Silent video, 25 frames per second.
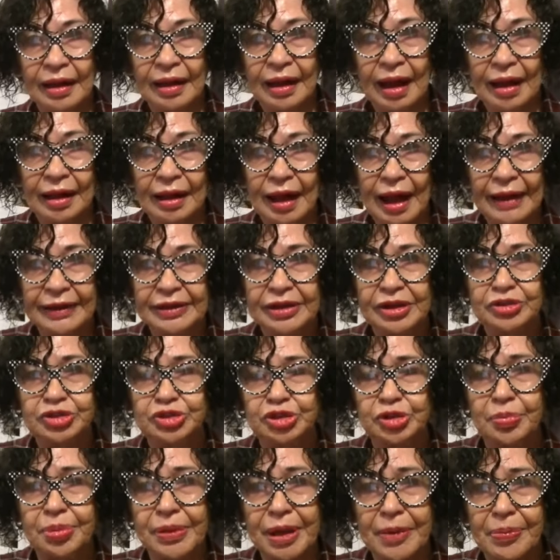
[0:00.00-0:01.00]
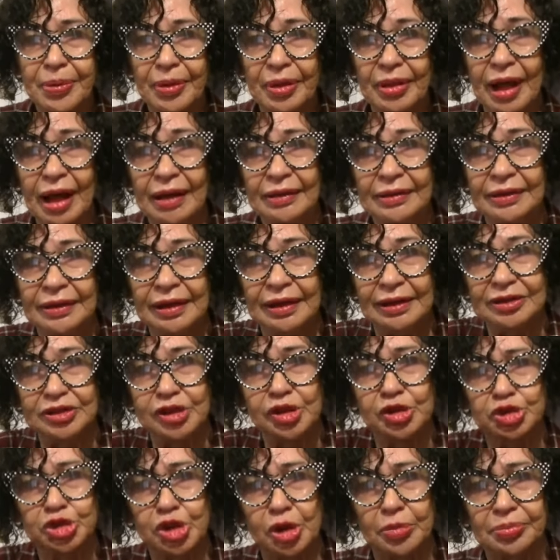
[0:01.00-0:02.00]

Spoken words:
Hi, YouTube people and YouTube.